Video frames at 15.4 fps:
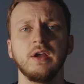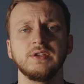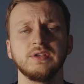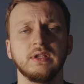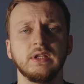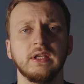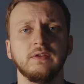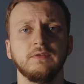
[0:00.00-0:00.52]

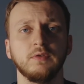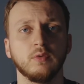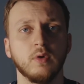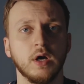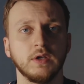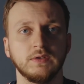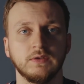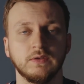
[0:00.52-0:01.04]
actually, if you
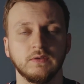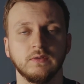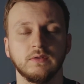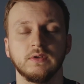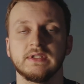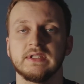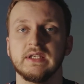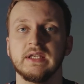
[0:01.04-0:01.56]
want to
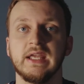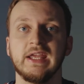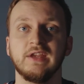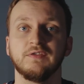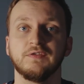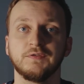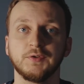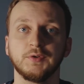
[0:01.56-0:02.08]
see a
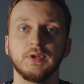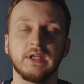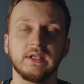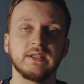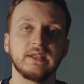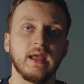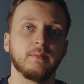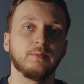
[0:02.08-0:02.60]
full
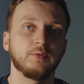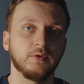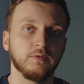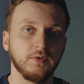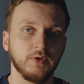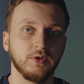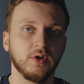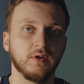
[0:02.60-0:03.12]
in-depth
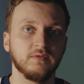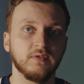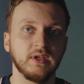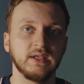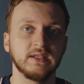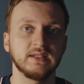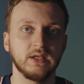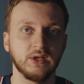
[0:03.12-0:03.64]
review of
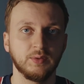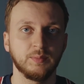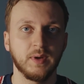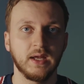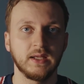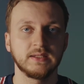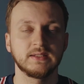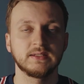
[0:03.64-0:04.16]
these
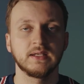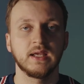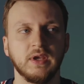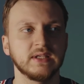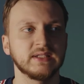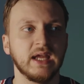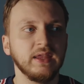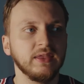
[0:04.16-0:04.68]
earbuds,
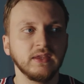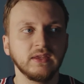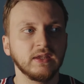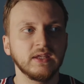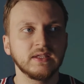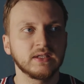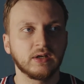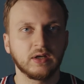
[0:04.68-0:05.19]
because I think
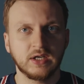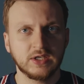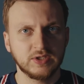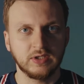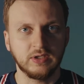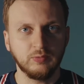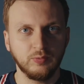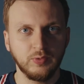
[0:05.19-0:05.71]
these are
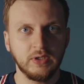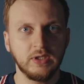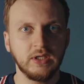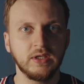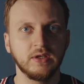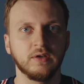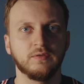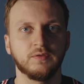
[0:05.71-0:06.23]
actually really
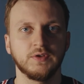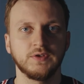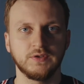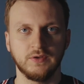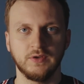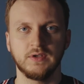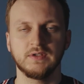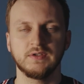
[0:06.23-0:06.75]
good for
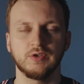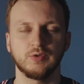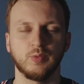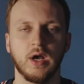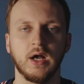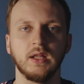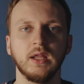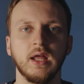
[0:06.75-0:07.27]
students as
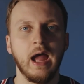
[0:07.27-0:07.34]
well,